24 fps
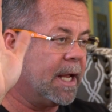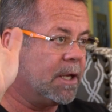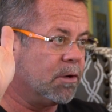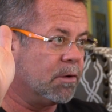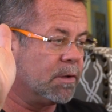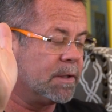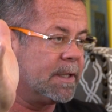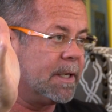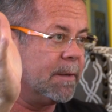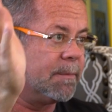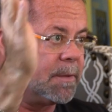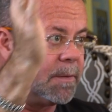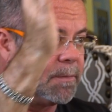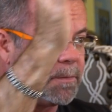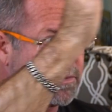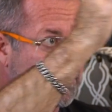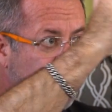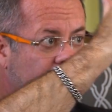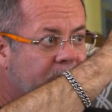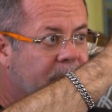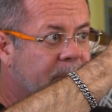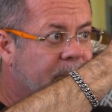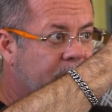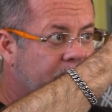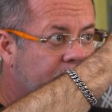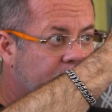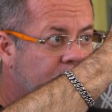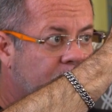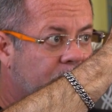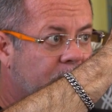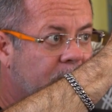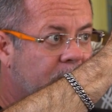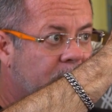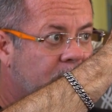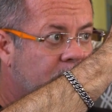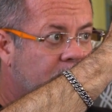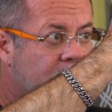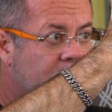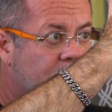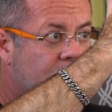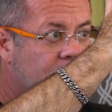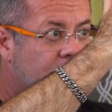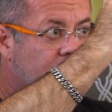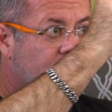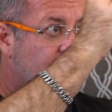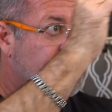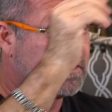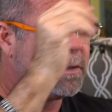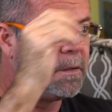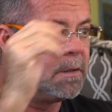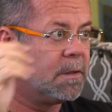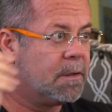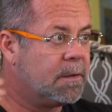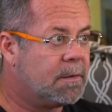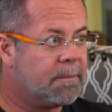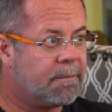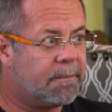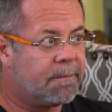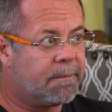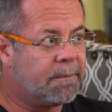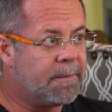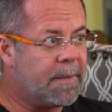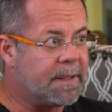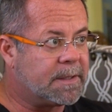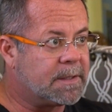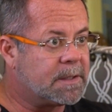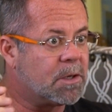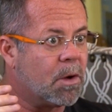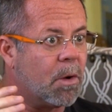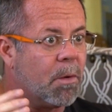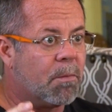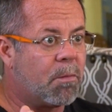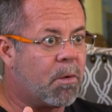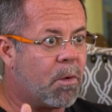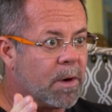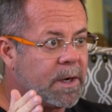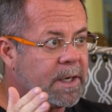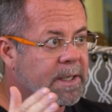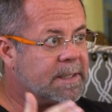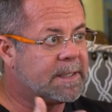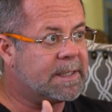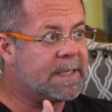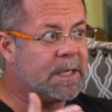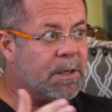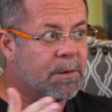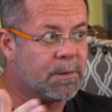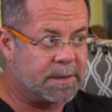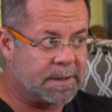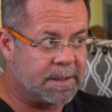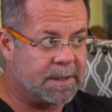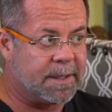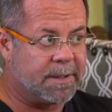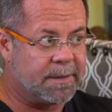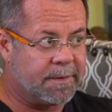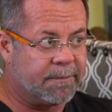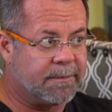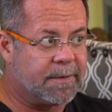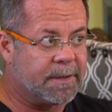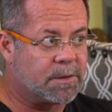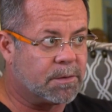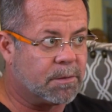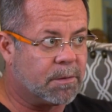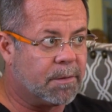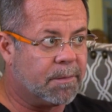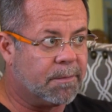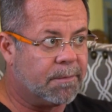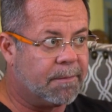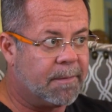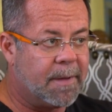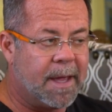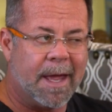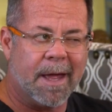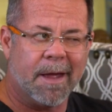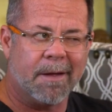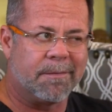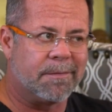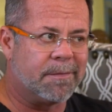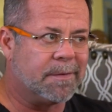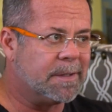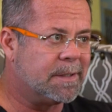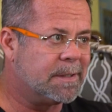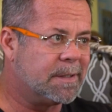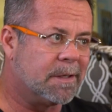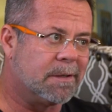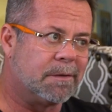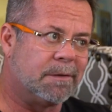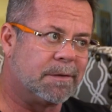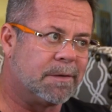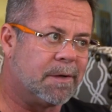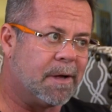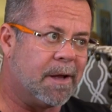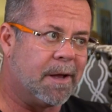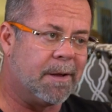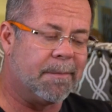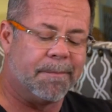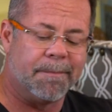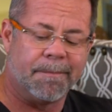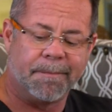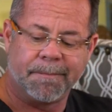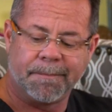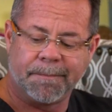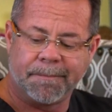and your symptoms relative to it. It's so important to see you as an individual every single time.